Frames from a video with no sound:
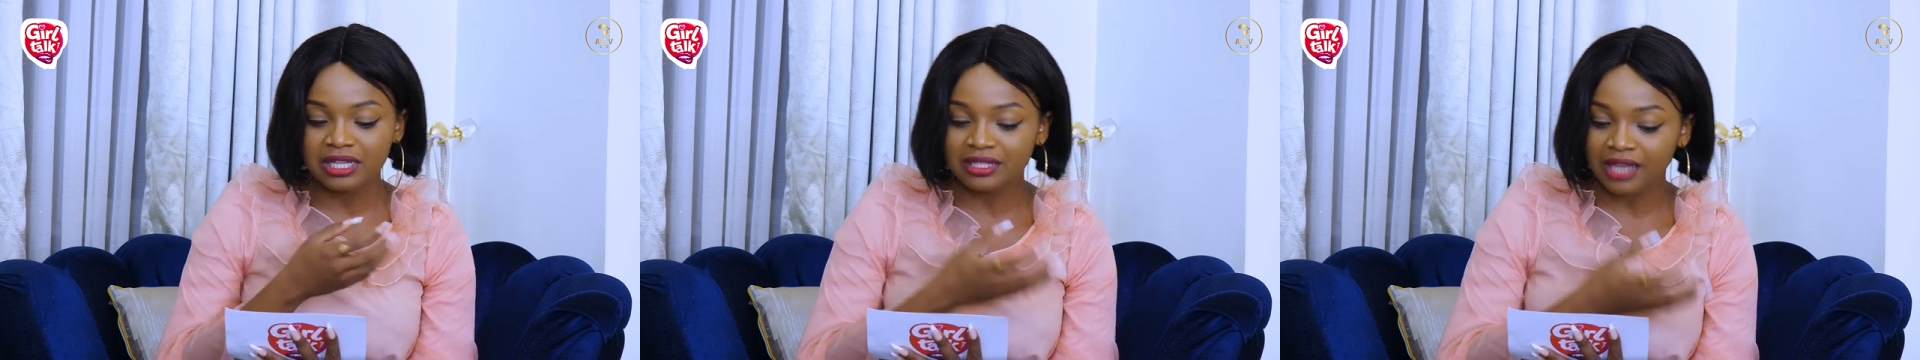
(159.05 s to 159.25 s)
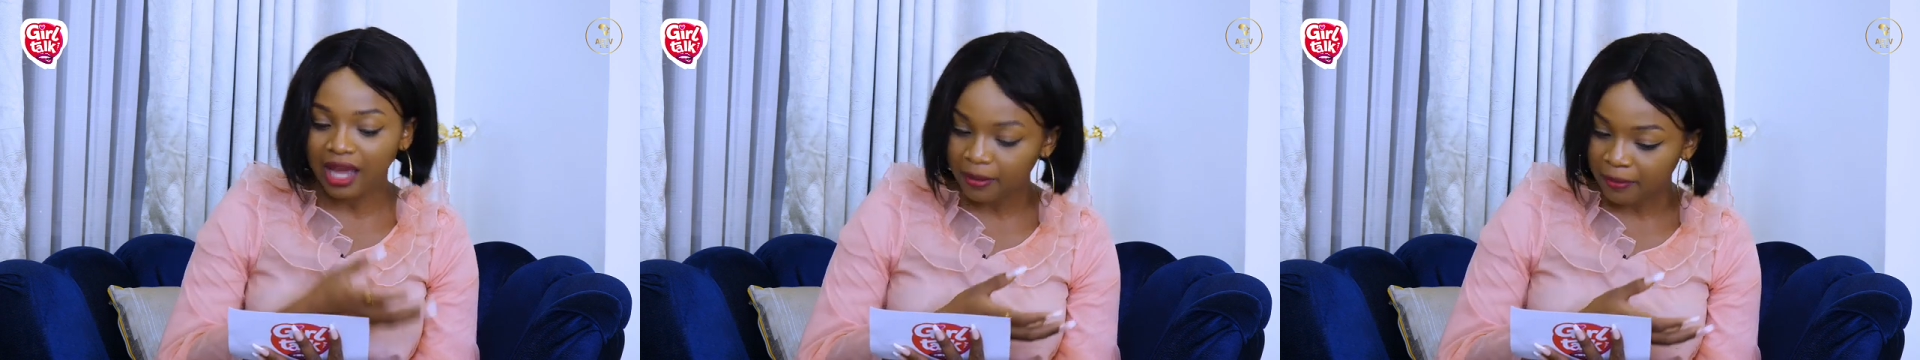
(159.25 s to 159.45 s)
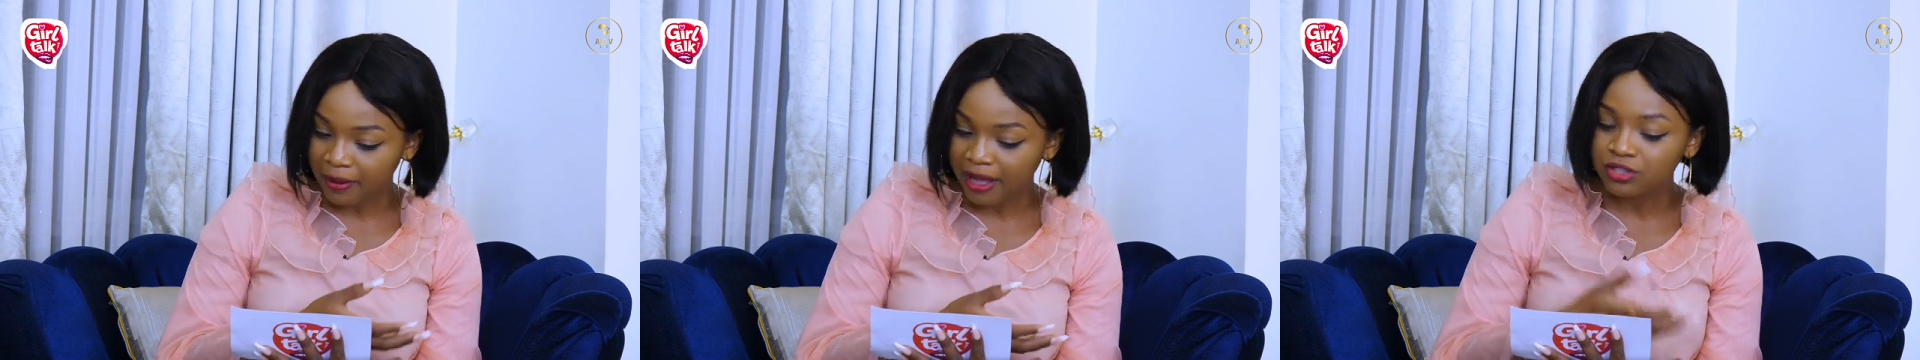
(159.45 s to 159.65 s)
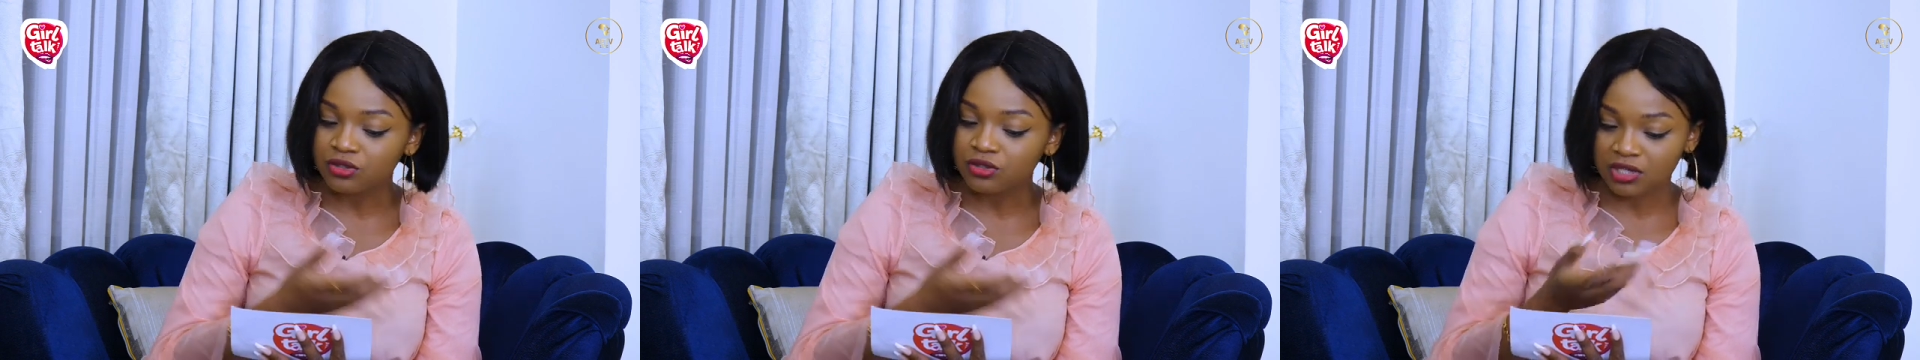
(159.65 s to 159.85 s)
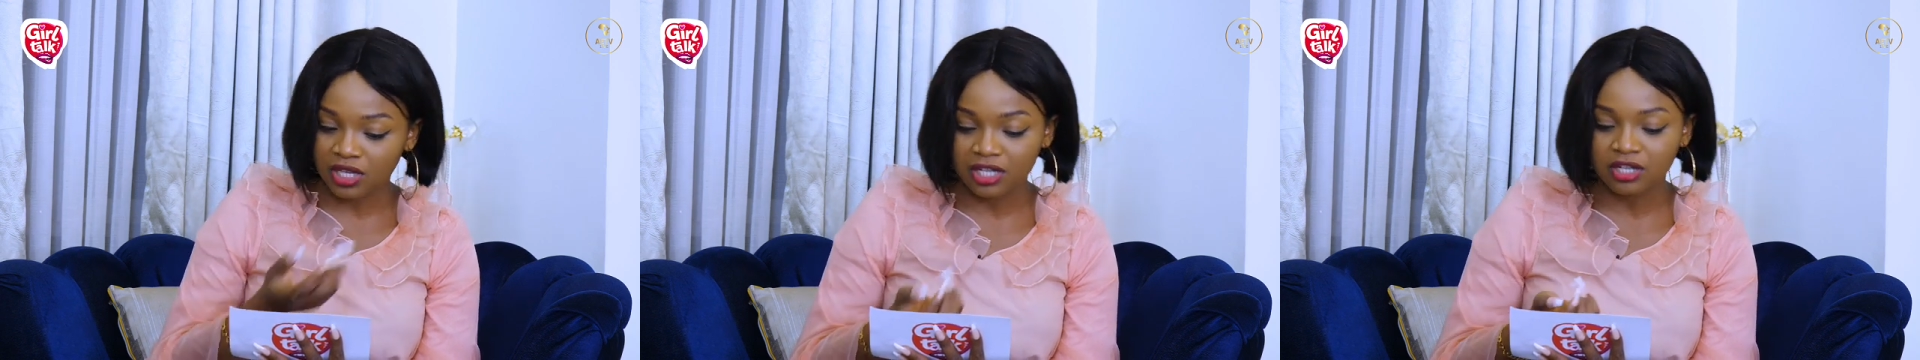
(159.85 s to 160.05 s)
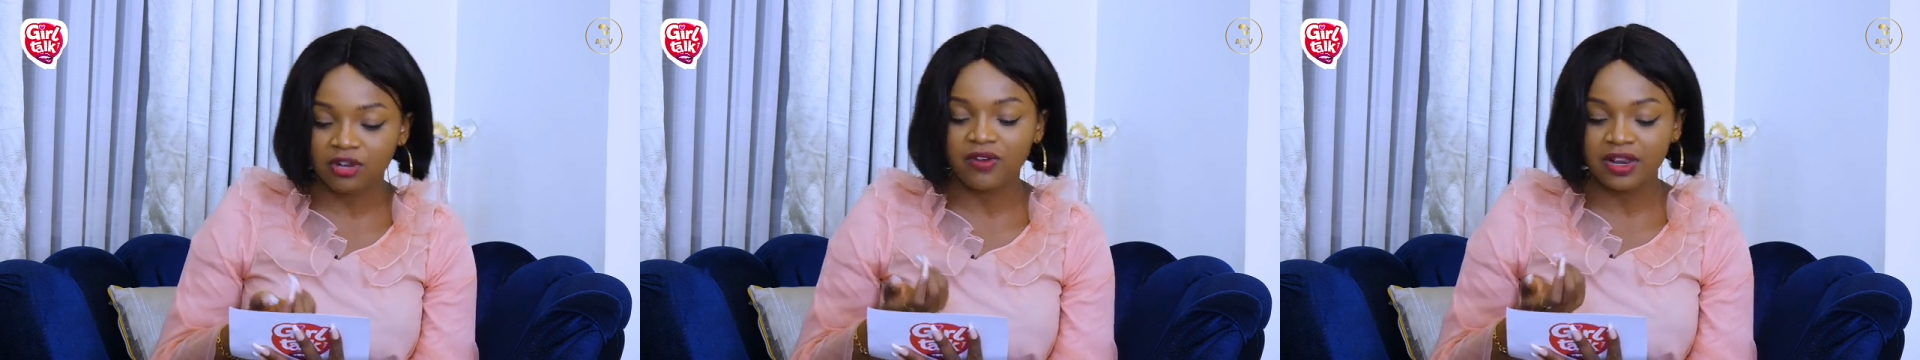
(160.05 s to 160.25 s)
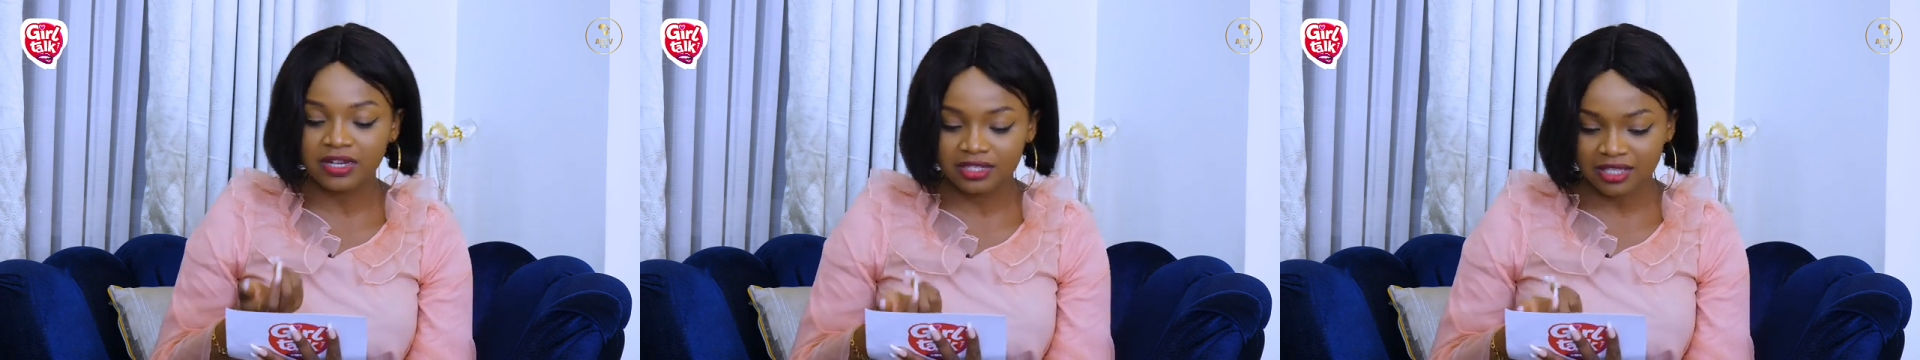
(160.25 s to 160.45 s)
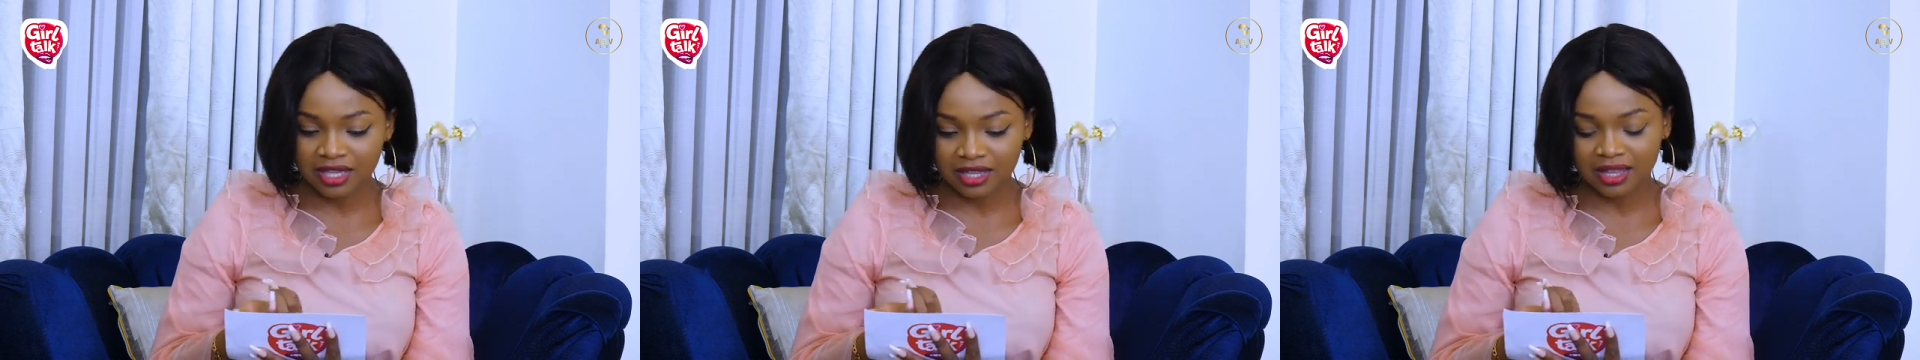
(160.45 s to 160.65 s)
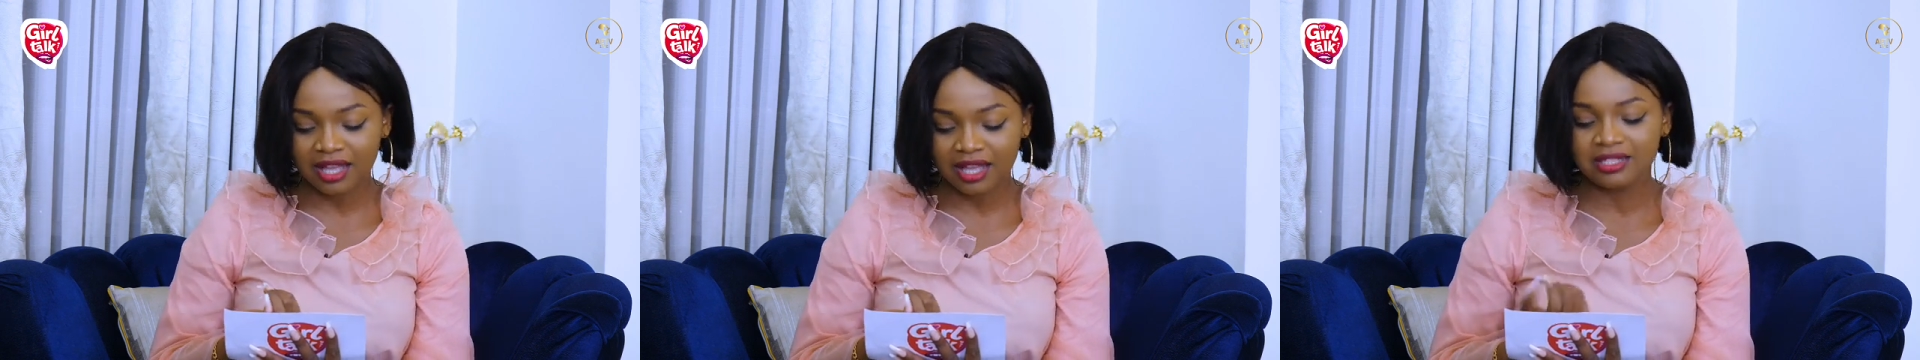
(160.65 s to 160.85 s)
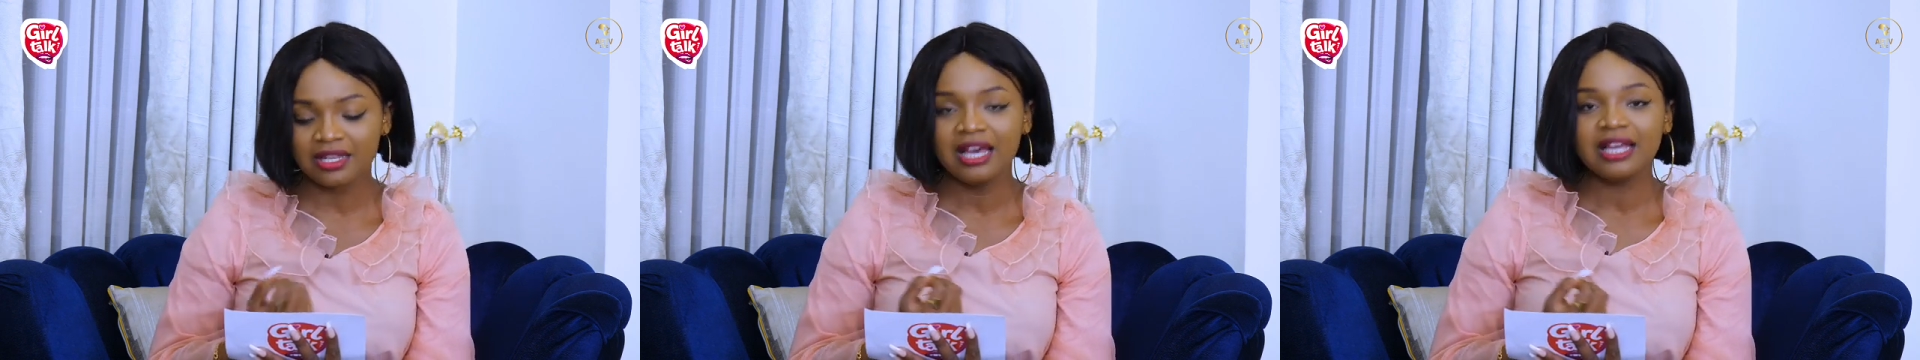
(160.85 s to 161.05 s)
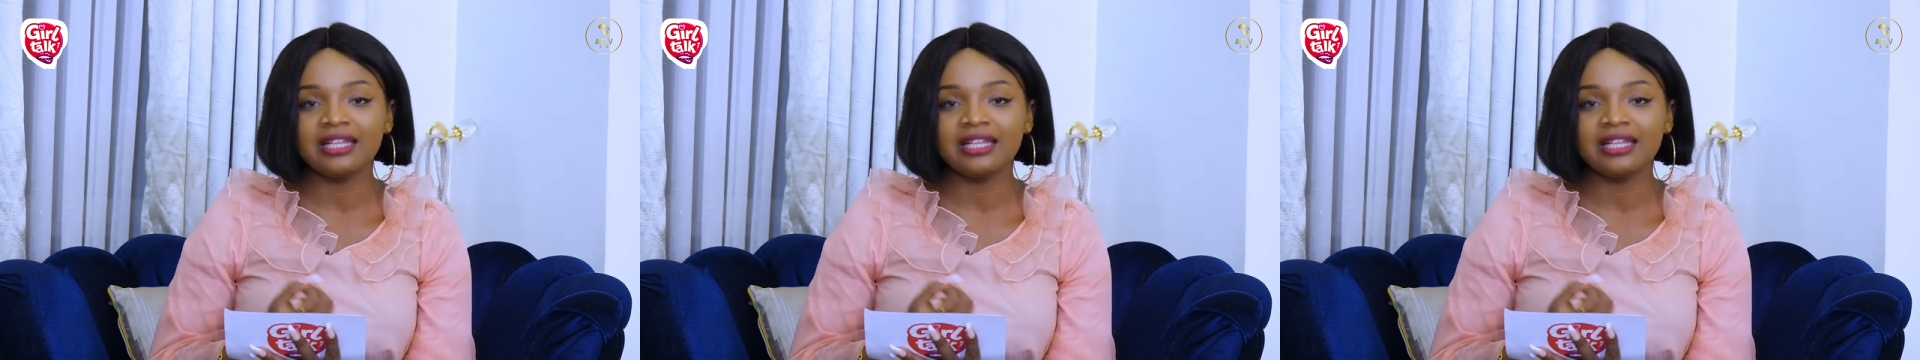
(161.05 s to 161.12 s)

a dark pants or skirt, I already said that.